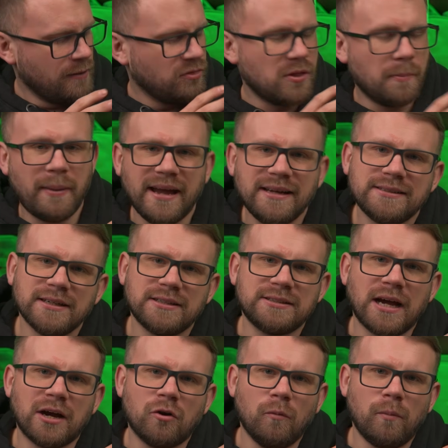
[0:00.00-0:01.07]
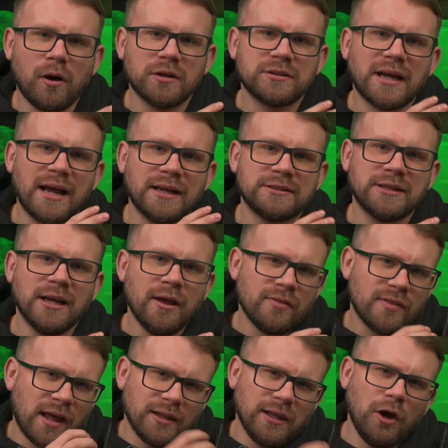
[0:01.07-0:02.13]
the Basix tackle box has
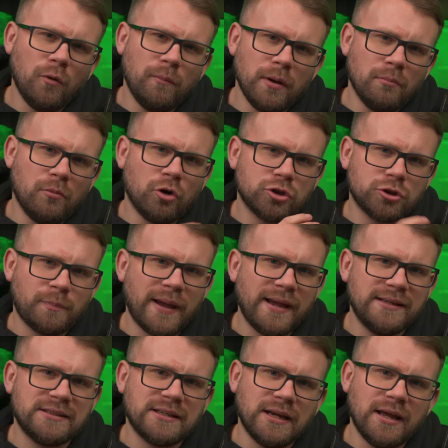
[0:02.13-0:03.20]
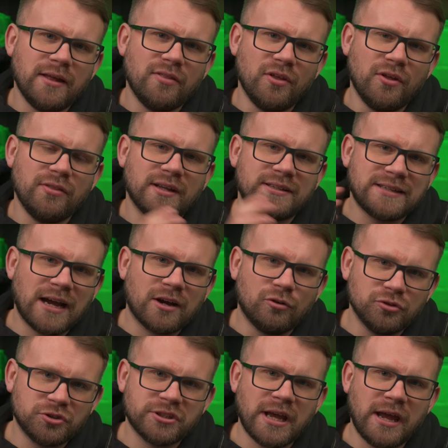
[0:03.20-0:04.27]
that little bit more space in it than the Tackle
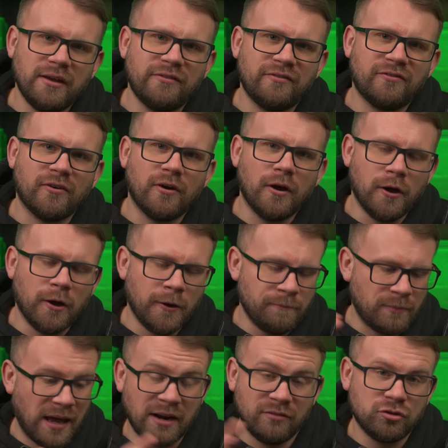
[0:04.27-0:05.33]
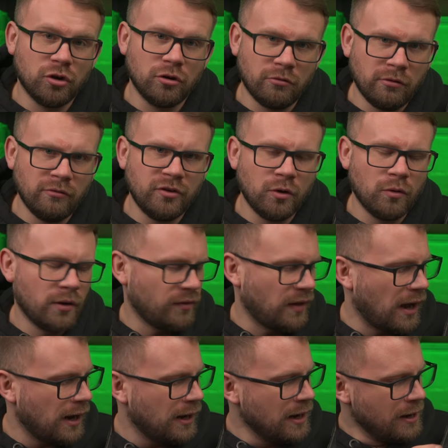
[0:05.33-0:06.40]
Safe, and I've done a review on
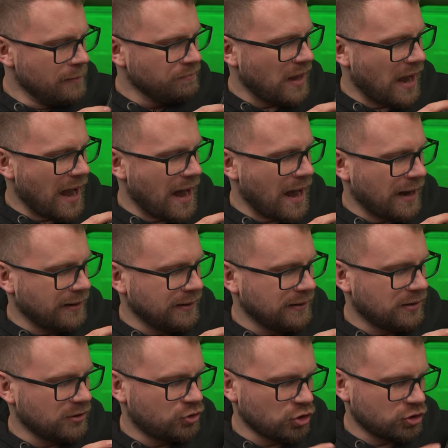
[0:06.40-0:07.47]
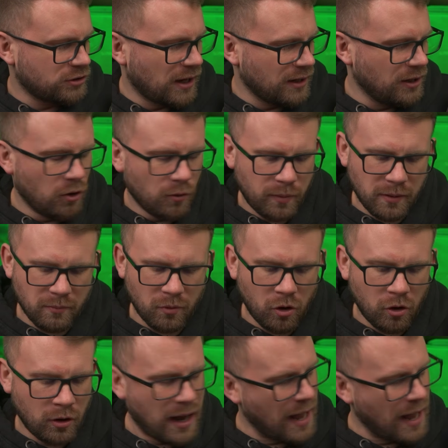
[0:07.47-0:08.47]
that, and just that little bit more.